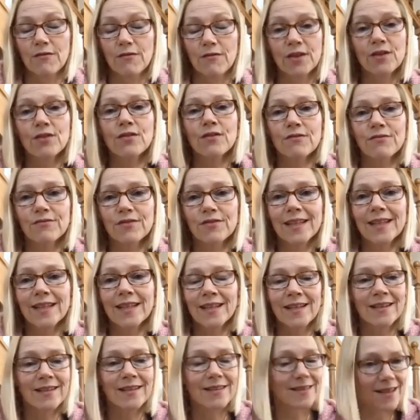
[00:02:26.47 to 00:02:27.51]
feel the
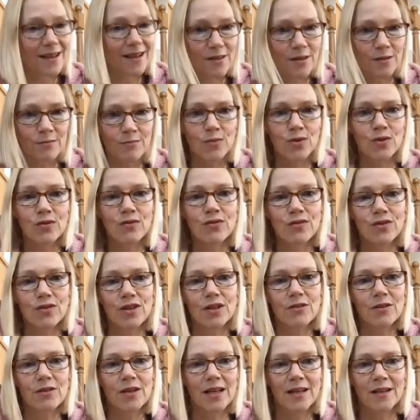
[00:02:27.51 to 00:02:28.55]
feelings, let them move
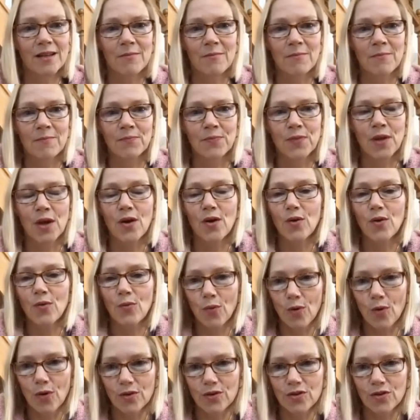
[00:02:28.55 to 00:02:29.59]
through him,
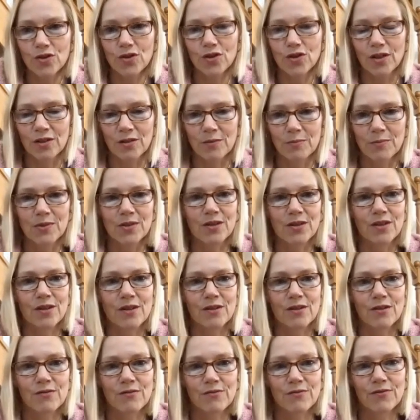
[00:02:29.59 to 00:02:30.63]
watch and
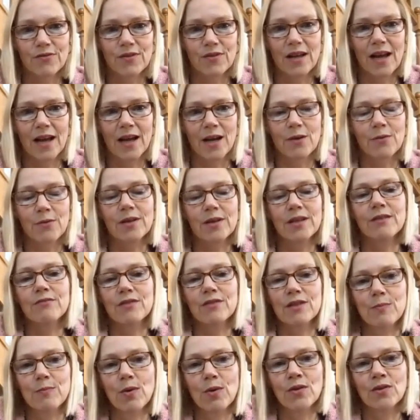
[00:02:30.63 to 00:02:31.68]
observe how he
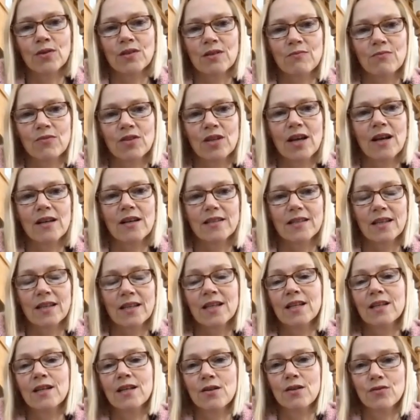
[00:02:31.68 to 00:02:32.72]
responds and reacts. And
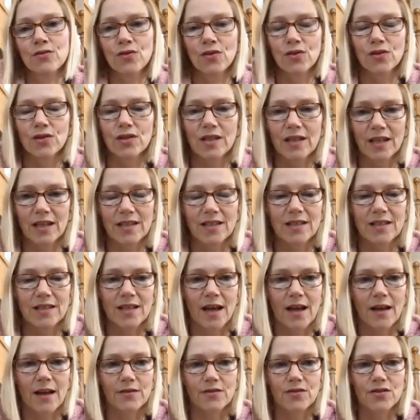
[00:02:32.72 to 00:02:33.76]
he knows not to get
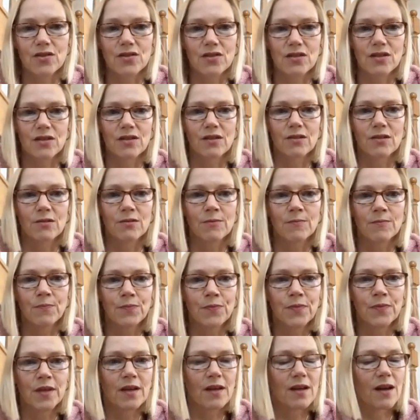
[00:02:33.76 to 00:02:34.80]
attached to
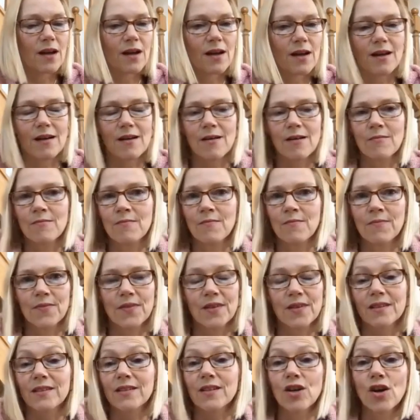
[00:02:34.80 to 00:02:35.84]

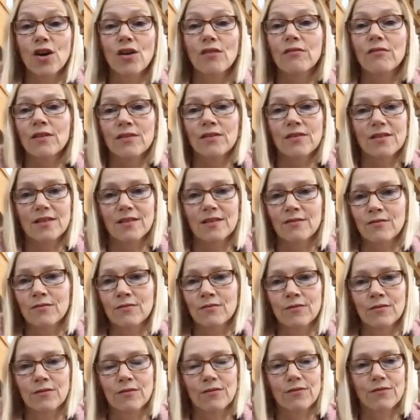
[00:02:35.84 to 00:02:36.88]
these currents
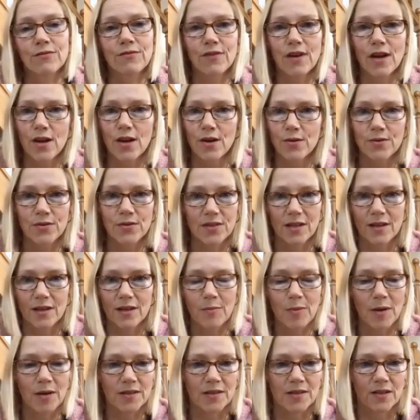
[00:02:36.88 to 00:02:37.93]
and flows that
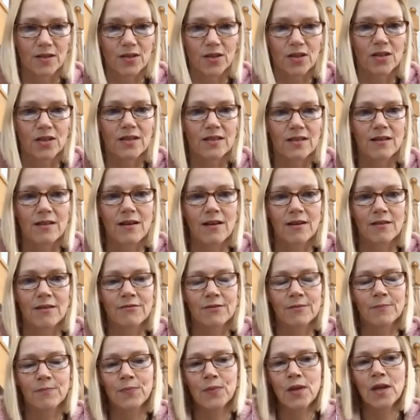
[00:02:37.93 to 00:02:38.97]
are passing through his life.
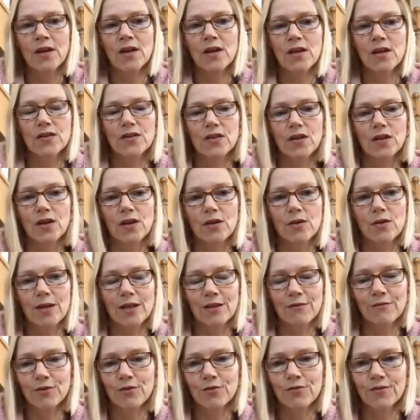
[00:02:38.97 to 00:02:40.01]
So
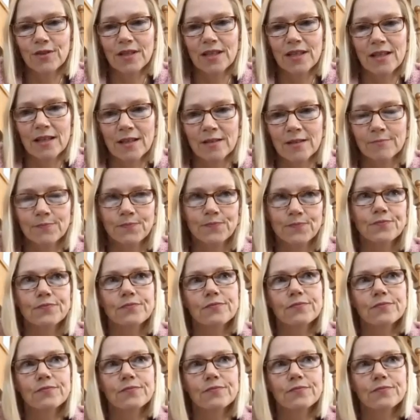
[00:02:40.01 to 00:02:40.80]
if you're feeling